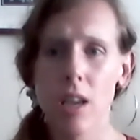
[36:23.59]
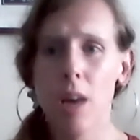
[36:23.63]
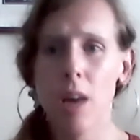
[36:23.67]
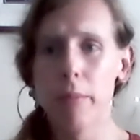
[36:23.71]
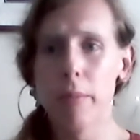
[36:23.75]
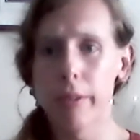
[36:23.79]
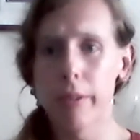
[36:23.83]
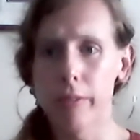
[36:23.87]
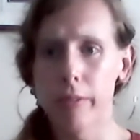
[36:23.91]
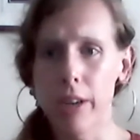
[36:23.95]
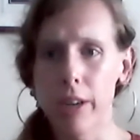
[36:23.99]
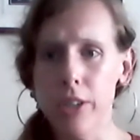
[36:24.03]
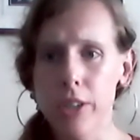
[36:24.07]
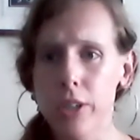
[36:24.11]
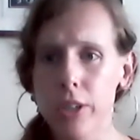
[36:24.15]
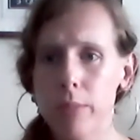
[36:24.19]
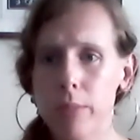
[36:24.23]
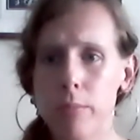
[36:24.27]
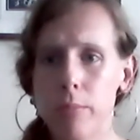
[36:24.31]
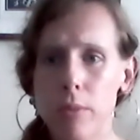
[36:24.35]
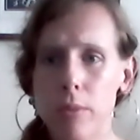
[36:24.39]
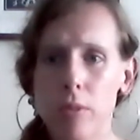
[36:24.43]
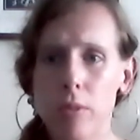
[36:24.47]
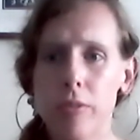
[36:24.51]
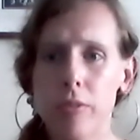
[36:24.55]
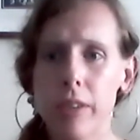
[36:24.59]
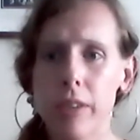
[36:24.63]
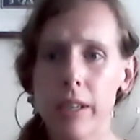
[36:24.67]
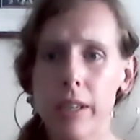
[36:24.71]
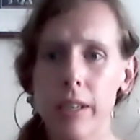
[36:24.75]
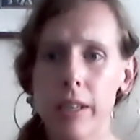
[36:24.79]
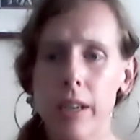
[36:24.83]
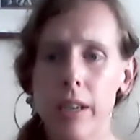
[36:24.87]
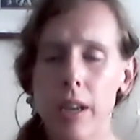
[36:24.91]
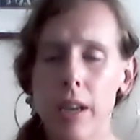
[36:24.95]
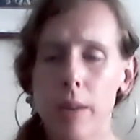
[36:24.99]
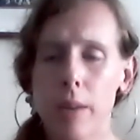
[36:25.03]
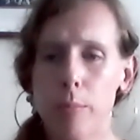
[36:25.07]
But Russia
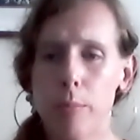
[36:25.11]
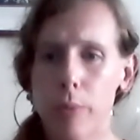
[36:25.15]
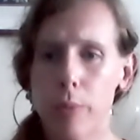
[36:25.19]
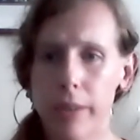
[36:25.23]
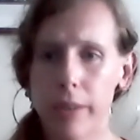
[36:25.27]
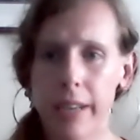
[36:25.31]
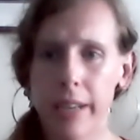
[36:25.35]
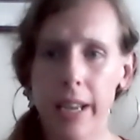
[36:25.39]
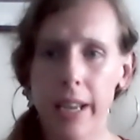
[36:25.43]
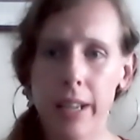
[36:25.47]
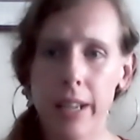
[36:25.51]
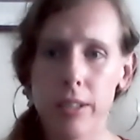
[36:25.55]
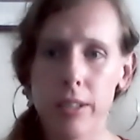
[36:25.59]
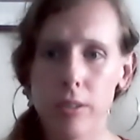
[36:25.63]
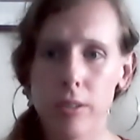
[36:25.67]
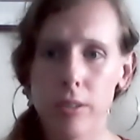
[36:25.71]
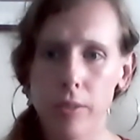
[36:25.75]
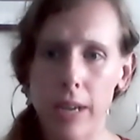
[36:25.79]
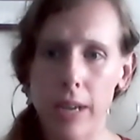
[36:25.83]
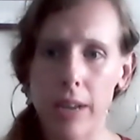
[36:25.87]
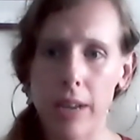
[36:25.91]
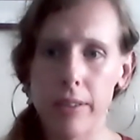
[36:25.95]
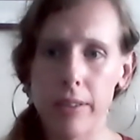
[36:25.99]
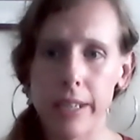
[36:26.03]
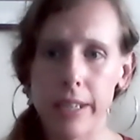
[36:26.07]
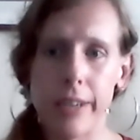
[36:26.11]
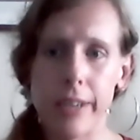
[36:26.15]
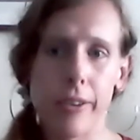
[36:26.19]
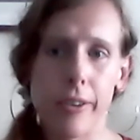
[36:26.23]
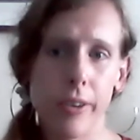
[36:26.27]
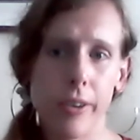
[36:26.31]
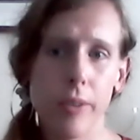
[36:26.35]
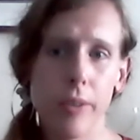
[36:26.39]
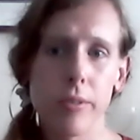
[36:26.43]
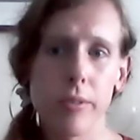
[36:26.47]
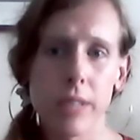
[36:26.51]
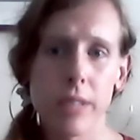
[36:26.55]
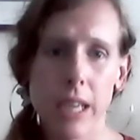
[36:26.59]
moving brigades around in her
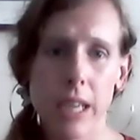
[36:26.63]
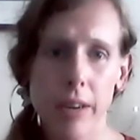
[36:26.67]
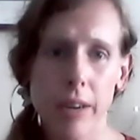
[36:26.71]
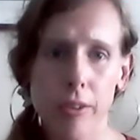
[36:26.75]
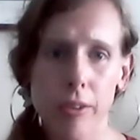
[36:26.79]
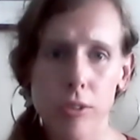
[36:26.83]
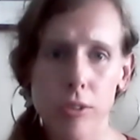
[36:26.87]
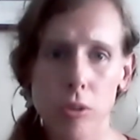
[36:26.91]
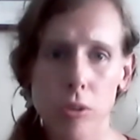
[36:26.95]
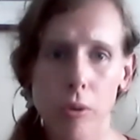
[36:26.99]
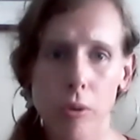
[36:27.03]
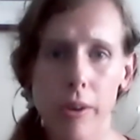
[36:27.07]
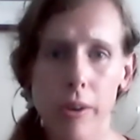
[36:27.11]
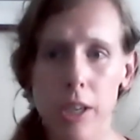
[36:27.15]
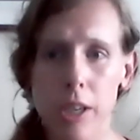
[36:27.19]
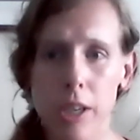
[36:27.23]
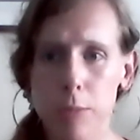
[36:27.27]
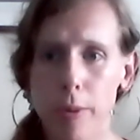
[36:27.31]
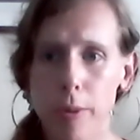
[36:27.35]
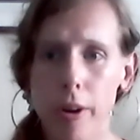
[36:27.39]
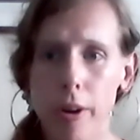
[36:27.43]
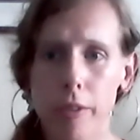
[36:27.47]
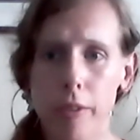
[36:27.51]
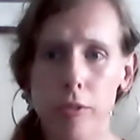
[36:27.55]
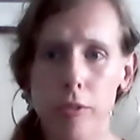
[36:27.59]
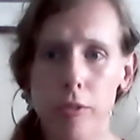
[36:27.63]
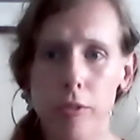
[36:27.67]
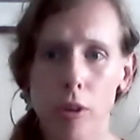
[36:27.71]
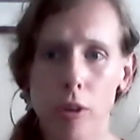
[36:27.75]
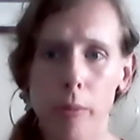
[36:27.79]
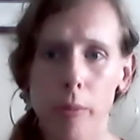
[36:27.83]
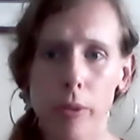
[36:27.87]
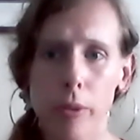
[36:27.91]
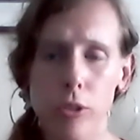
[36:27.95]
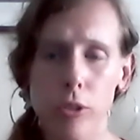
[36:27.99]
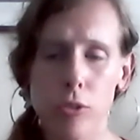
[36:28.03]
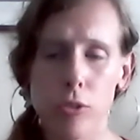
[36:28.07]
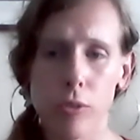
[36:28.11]
own territory as part of
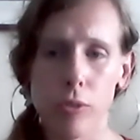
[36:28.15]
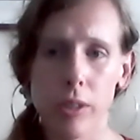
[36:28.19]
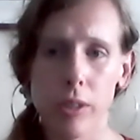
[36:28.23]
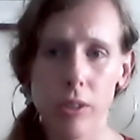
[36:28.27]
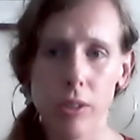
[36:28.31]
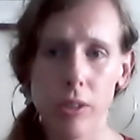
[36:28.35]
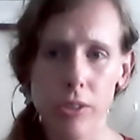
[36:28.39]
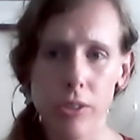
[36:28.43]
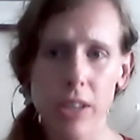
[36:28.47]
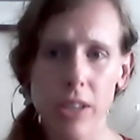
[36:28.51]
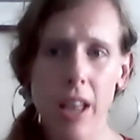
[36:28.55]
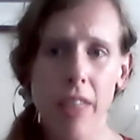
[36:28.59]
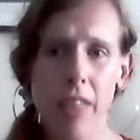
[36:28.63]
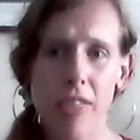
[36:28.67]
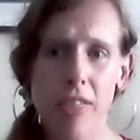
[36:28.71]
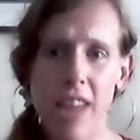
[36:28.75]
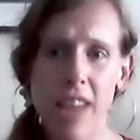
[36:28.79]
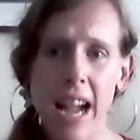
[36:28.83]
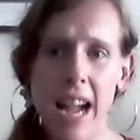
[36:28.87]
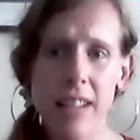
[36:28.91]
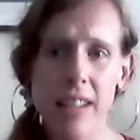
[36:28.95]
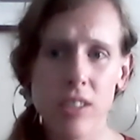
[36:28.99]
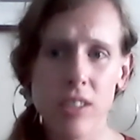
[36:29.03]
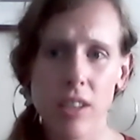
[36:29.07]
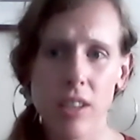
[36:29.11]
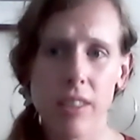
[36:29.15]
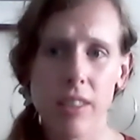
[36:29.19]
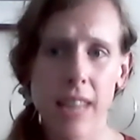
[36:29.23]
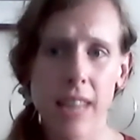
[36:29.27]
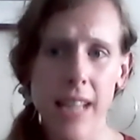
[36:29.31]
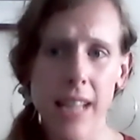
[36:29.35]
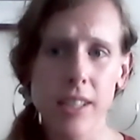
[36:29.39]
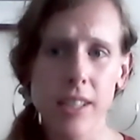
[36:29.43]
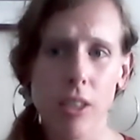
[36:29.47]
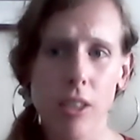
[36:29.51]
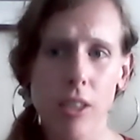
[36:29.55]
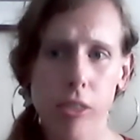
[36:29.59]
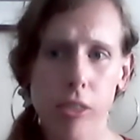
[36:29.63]
normal drills, that's
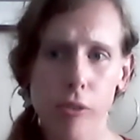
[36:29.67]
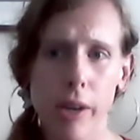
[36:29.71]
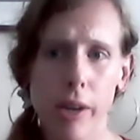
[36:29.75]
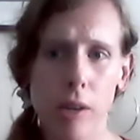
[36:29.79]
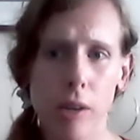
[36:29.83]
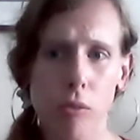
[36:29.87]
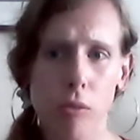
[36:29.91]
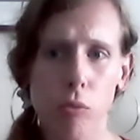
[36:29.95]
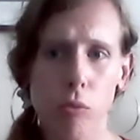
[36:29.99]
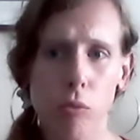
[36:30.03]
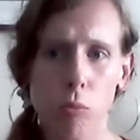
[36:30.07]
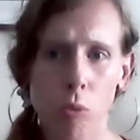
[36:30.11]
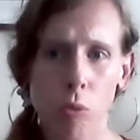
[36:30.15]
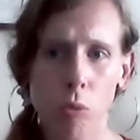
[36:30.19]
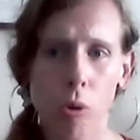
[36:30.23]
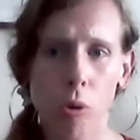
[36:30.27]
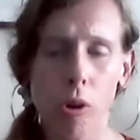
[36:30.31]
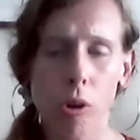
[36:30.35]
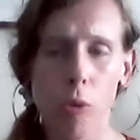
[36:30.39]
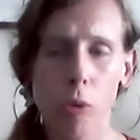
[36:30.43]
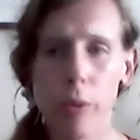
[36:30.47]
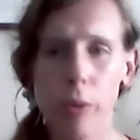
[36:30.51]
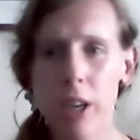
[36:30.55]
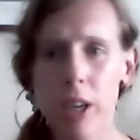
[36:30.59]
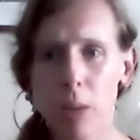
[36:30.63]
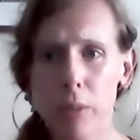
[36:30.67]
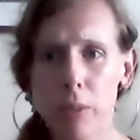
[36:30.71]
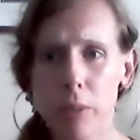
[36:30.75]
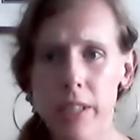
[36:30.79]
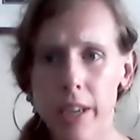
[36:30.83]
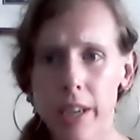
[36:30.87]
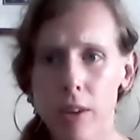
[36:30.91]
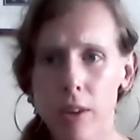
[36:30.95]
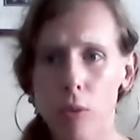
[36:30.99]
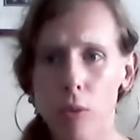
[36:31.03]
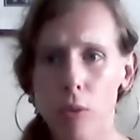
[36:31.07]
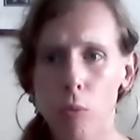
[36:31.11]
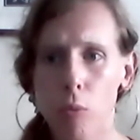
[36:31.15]
a threat of war. We almost
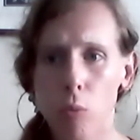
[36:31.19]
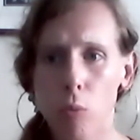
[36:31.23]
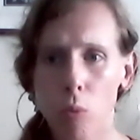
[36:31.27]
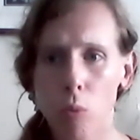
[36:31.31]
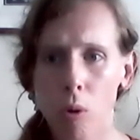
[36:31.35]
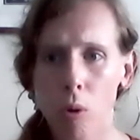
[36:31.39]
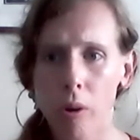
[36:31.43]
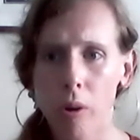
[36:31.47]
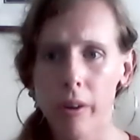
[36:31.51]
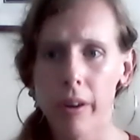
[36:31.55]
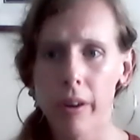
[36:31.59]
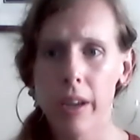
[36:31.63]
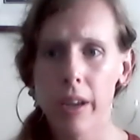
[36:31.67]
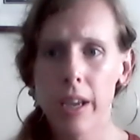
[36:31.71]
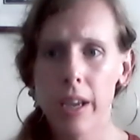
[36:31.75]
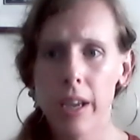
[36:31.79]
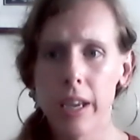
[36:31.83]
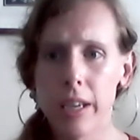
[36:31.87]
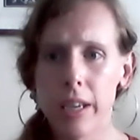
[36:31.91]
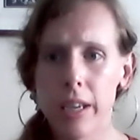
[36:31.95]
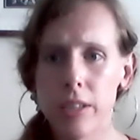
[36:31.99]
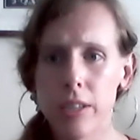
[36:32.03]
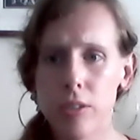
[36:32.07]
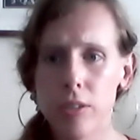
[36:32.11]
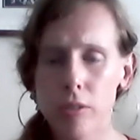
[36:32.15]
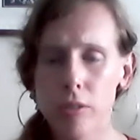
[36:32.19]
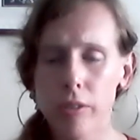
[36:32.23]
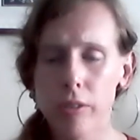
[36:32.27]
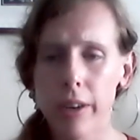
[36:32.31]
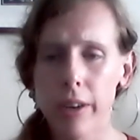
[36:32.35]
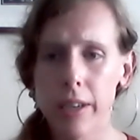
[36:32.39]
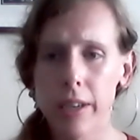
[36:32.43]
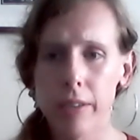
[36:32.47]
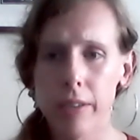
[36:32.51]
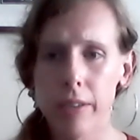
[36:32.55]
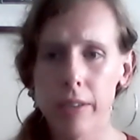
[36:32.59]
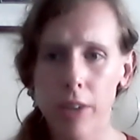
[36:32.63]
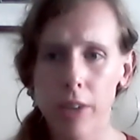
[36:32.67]
had a war in
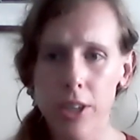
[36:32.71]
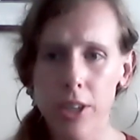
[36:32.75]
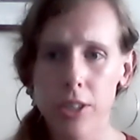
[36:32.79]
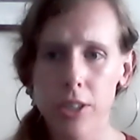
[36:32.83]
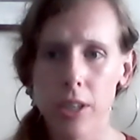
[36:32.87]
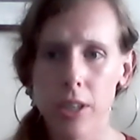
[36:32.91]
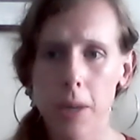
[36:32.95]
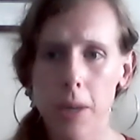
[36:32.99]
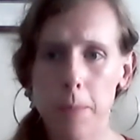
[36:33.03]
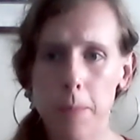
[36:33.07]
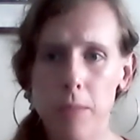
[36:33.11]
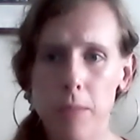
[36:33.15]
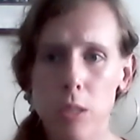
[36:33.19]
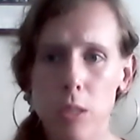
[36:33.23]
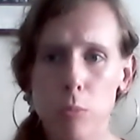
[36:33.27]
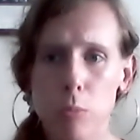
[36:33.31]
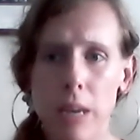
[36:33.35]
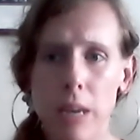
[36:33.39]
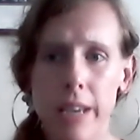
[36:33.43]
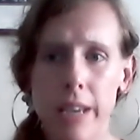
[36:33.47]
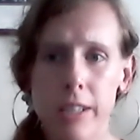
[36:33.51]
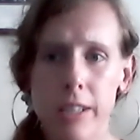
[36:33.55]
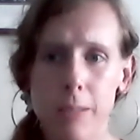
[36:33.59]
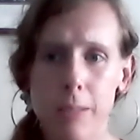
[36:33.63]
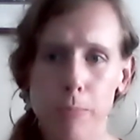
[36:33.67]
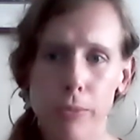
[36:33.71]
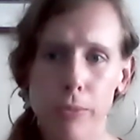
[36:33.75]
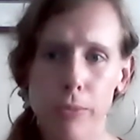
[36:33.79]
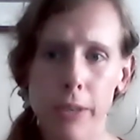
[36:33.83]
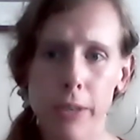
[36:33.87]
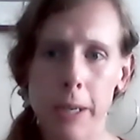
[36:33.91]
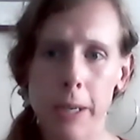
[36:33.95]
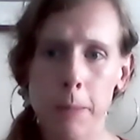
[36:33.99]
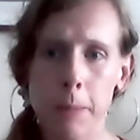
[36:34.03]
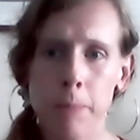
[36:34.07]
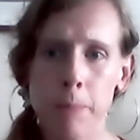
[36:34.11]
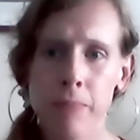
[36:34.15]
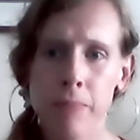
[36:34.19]
Ukraine and Russia this past
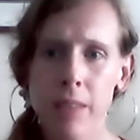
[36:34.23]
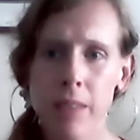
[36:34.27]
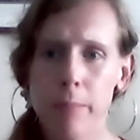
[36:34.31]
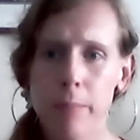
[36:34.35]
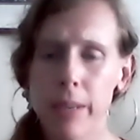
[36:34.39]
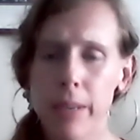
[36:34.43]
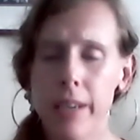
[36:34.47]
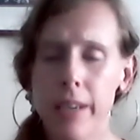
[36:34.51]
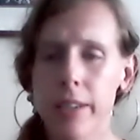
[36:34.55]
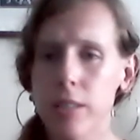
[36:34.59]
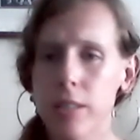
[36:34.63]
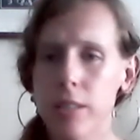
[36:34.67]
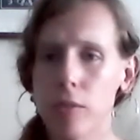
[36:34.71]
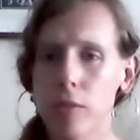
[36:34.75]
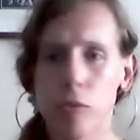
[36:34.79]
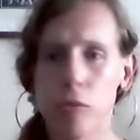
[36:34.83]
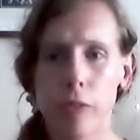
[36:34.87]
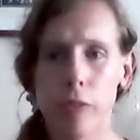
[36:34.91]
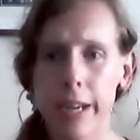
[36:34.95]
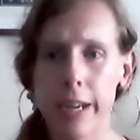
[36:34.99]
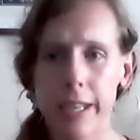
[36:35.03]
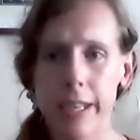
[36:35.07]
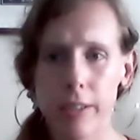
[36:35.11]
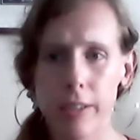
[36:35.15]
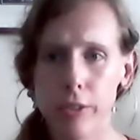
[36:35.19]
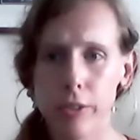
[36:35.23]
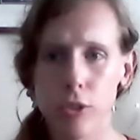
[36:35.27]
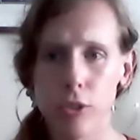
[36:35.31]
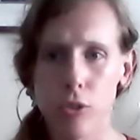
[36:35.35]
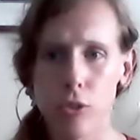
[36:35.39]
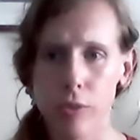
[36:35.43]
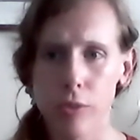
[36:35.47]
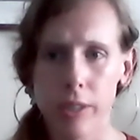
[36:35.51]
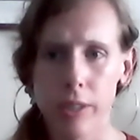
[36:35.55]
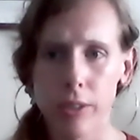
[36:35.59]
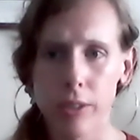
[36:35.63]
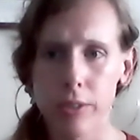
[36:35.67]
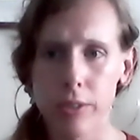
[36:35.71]
spring because of regular
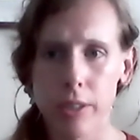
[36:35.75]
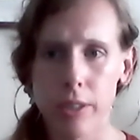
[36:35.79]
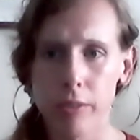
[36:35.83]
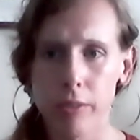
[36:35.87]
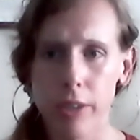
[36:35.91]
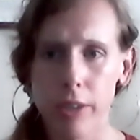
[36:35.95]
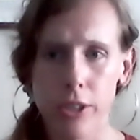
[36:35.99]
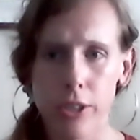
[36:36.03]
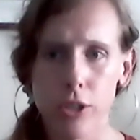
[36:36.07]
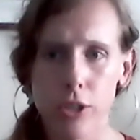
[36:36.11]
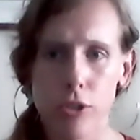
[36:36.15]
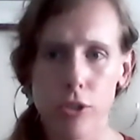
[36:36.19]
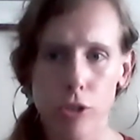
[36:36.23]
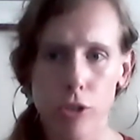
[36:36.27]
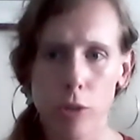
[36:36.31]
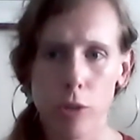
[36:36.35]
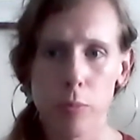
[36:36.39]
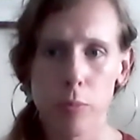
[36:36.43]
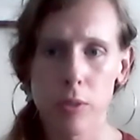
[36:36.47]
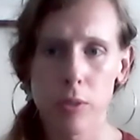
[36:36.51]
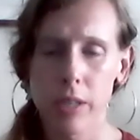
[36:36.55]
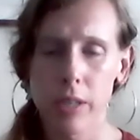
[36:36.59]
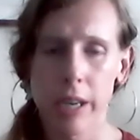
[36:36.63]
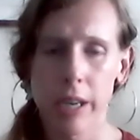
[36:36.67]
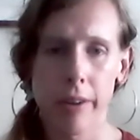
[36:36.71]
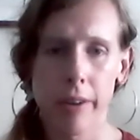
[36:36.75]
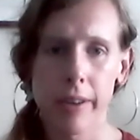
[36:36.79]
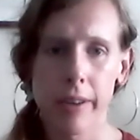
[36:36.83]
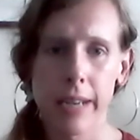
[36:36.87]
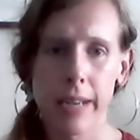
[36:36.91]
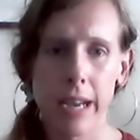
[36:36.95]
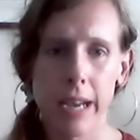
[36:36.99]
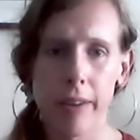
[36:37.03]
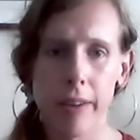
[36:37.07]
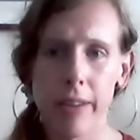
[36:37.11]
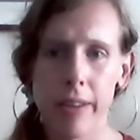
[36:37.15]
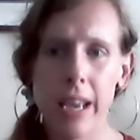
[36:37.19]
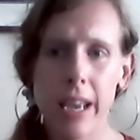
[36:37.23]
drills that Russian troops carried
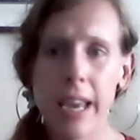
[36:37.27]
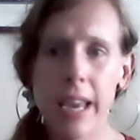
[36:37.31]
out